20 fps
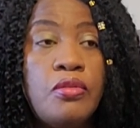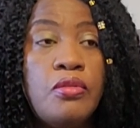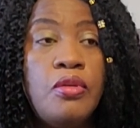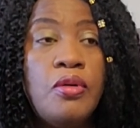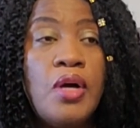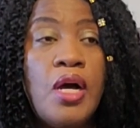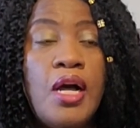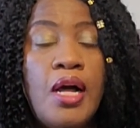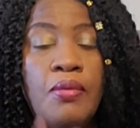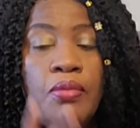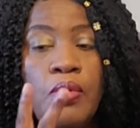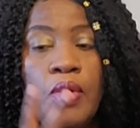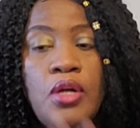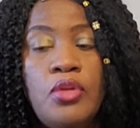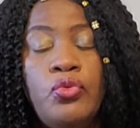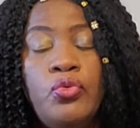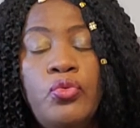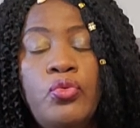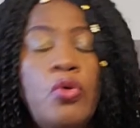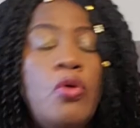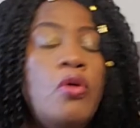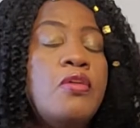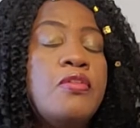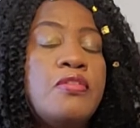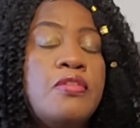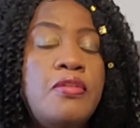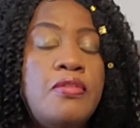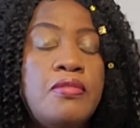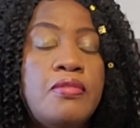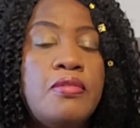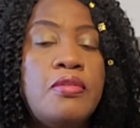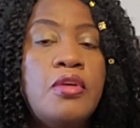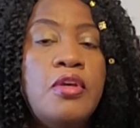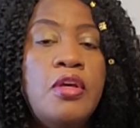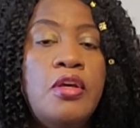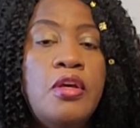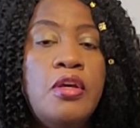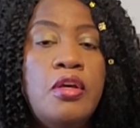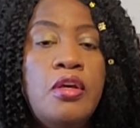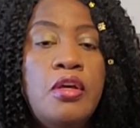There were 2 courses
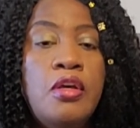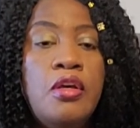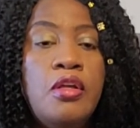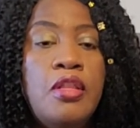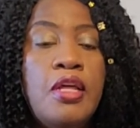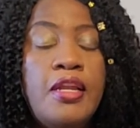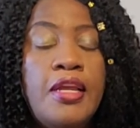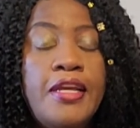that